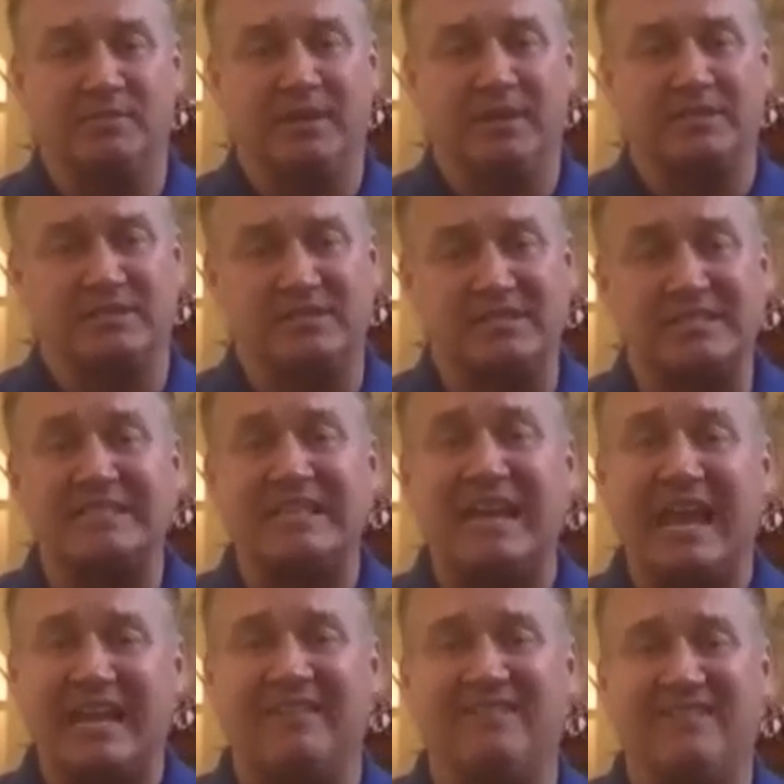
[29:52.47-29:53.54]
business and
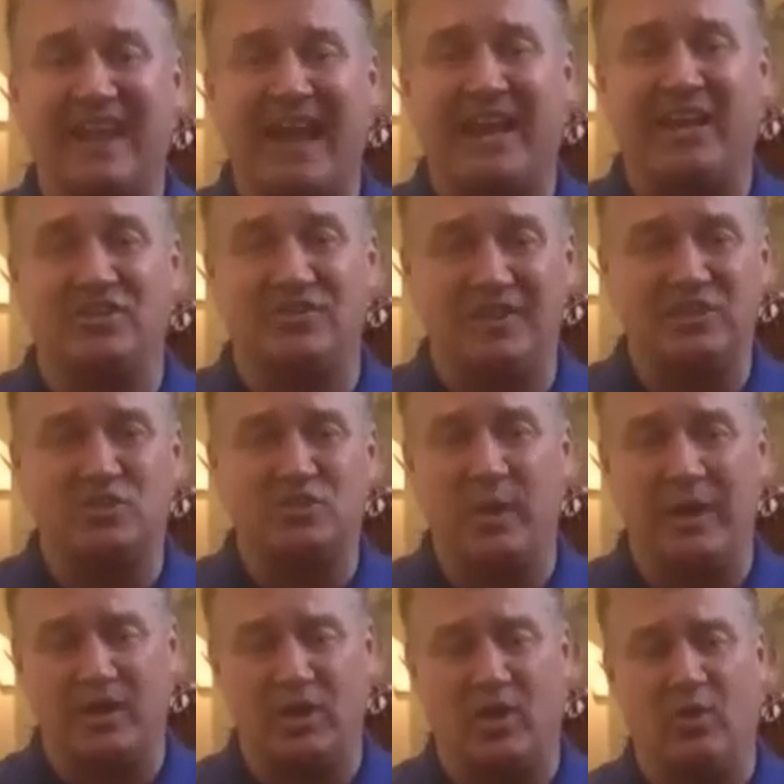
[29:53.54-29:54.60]
taking advantage of this
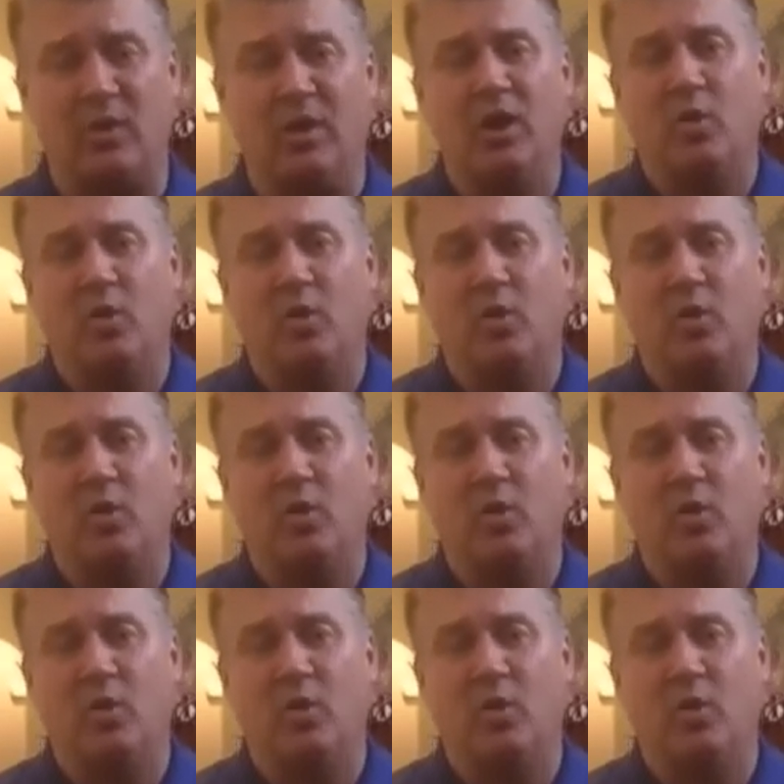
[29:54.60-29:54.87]
window,